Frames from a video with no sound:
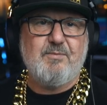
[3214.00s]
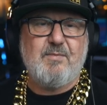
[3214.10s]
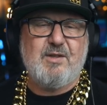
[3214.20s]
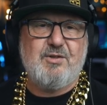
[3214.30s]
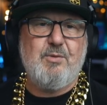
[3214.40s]

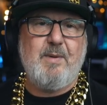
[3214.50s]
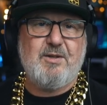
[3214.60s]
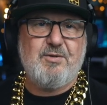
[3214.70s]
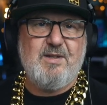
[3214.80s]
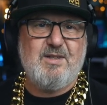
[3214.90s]
2
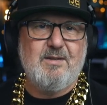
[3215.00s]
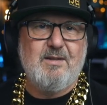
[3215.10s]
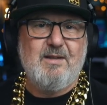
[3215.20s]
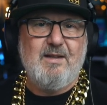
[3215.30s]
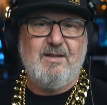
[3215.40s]
batteries
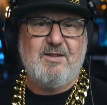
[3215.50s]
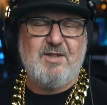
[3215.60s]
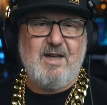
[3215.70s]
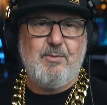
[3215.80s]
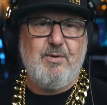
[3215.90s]
to
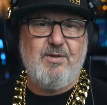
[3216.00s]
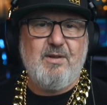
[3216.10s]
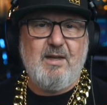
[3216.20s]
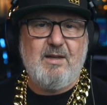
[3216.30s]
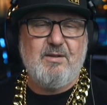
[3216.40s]
start with,
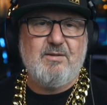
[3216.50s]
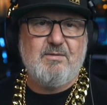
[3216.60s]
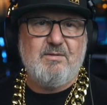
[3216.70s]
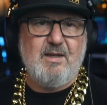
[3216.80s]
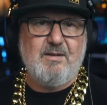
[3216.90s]
and
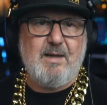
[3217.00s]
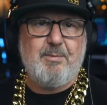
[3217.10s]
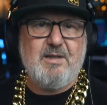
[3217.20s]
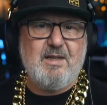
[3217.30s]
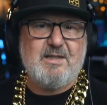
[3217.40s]
a
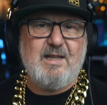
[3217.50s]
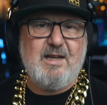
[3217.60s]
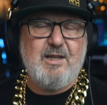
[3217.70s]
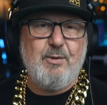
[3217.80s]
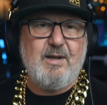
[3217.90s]
couple of years later
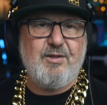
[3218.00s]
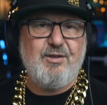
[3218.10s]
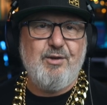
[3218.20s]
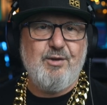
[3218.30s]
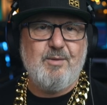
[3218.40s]
you add a
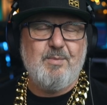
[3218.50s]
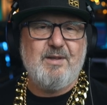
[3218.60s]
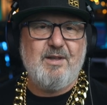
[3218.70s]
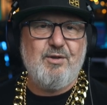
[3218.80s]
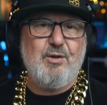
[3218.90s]
third, but
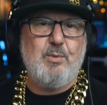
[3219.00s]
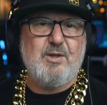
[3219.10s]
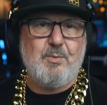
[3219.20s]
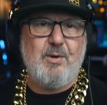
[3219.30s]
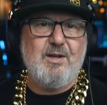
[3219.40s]
the third
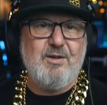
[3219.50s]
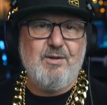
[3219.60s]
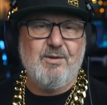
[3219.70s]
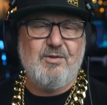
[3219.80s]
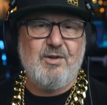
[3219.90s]
one's brand
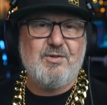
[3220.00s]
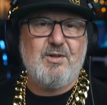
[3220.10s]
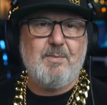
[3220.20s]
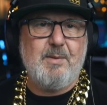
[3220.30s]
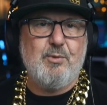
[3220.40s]
new, so it's got
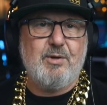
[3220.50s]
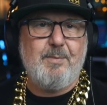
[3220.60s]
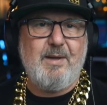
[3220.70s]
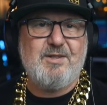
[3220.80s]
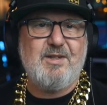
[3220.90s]
a bit more
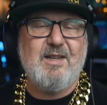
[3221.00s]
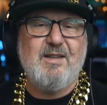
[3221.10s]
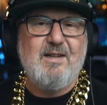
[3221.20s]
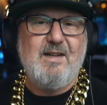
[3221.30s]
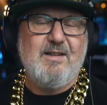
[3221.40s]
capacity.
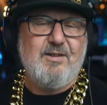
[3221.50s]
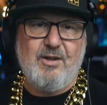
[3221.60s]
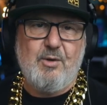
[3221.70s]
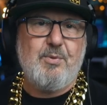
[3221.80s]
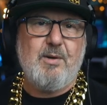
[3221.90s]

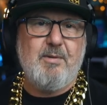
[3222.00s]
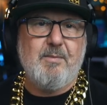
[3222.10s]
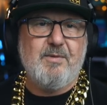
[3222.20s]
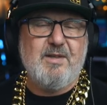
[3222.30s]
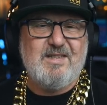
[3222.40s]
No
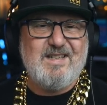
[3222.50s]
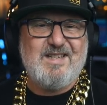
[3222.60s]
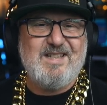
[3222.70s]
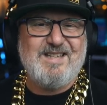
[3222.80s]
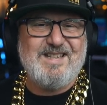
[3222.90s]
problem. The
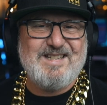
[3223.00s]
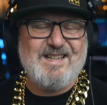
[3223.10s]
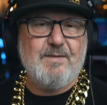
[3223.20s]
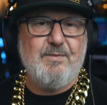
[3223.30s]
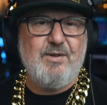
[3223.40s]
DC-DC
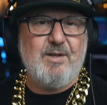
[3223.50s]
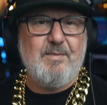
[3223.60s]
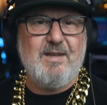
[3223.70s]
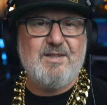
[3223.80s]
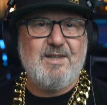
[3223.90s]
converter
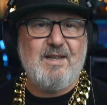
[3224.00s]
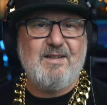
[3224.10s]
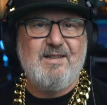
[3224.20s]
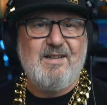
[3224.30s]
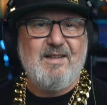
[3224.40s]
means that
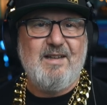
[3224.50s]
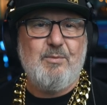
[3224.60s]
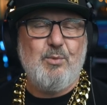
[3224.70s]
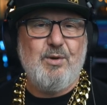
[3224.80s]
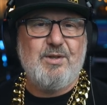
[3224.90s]
it
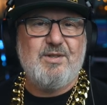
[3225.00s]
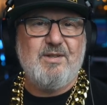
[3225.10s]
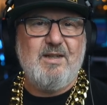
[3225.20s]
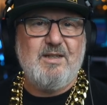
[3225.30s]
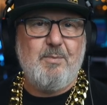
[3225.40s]
works
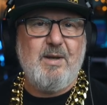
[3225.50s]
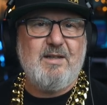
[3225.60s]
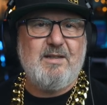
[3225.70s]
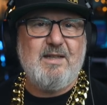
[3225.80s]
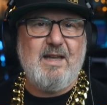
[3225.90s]

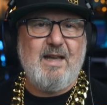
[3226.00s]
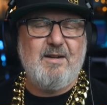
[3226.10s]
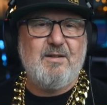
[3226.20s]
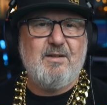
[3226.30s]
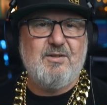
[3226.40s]
independently
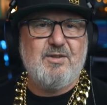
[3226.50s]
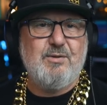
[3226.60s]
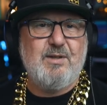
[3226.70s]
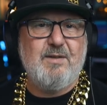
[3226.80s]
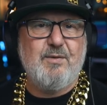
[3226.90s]
and can still
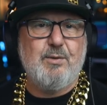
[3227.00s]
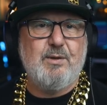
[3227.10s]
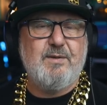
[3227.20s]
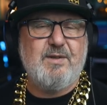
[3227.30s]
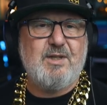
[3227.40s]
give
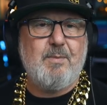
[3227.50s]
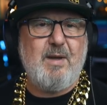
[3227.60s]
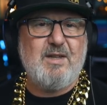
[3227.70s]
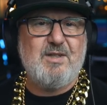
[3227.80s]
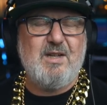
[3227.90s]
all of its
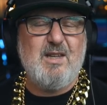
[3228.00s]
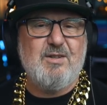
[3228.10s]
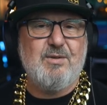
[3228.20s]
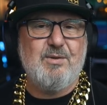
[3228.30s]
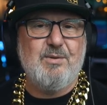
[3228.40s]
capacity
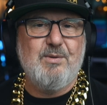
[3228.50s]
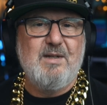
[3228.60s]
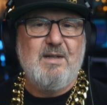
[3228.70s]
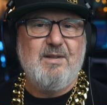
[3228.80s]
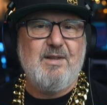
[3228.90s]
to
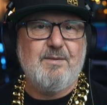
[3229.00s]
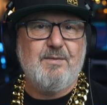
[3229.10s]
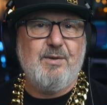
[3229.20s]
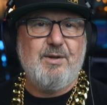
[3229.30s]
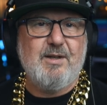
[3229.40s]
the
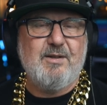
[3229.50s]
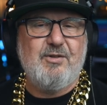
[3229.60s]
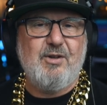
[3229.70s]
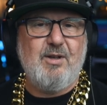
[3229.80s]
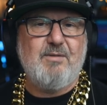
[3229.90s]
inverter.
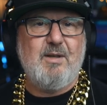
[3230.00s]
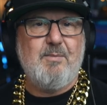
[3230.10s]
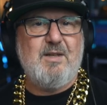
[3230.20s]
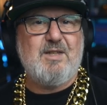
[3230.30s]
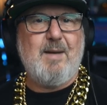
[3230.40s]
So it
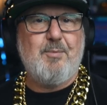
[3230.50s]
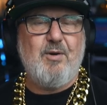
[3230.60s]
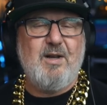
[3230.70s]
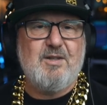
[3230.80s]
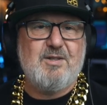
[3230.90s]
means
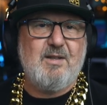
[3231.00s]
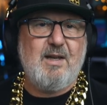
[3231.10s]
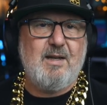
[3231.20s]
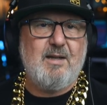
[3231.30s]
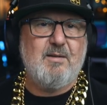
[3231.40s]
upgrades
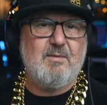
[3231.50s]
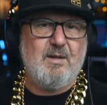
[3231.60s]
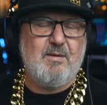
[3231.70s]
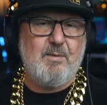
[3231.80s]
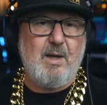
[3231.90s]

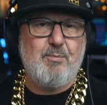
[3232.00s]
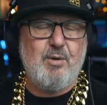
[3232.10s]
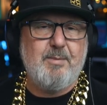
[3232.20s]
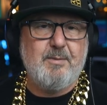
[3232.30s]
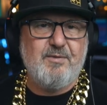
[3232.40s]
are
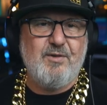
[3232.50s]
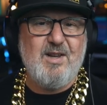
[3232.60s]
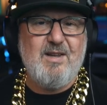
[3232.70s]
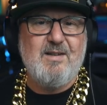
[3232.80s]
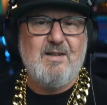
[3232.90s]

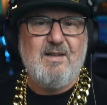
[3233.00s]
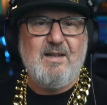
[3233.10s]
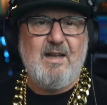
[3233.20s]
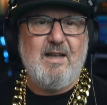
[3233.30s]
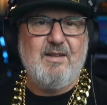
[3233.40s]
problem-free,
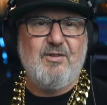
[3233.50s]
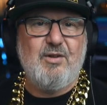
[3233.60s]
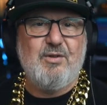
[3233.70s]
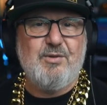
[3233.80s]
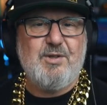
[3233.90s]
and
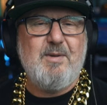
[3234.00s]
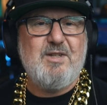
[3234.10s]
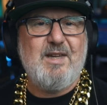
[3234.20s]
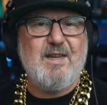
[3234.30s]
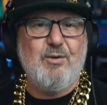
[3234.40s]
it also means
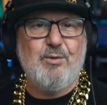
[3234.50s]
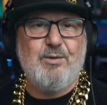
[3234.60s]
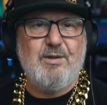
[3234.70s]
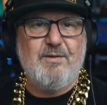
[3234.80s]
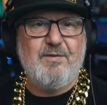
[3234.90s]
you get
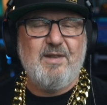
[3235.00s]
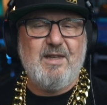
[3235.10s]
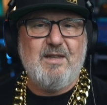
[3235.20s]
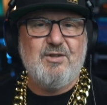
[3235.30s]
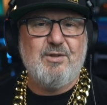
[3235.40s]
all of
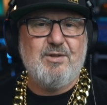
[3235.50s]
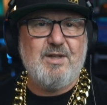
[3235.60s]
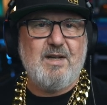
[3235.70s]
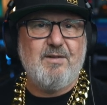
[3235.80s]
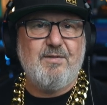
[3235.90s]
the juice
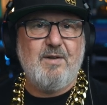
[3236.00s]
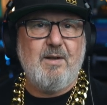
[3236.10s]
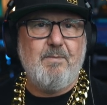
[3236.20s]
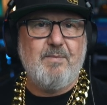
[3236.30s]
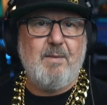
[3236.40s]
out of
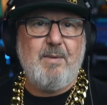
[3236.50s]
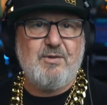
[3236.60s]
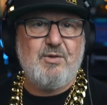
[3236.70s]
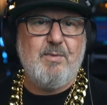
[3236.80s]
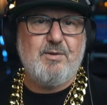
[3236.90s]
a
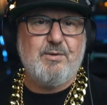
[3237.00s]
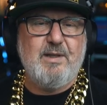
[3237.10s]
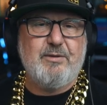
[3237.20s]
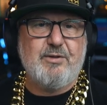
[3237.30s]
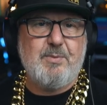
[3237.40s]
battery module,
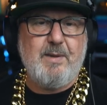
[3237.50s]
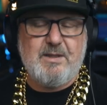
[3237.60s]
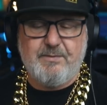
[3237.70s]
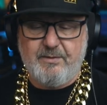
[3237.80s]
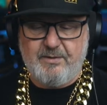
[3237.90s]

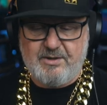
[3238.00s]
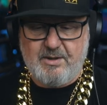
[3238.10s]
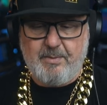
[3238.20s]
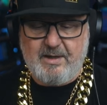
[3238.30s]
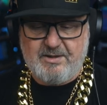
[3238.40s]
irrespective of its
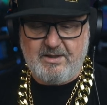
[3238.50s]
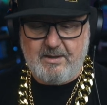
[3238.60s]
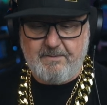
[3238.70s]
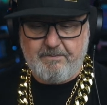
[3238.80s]
capacity.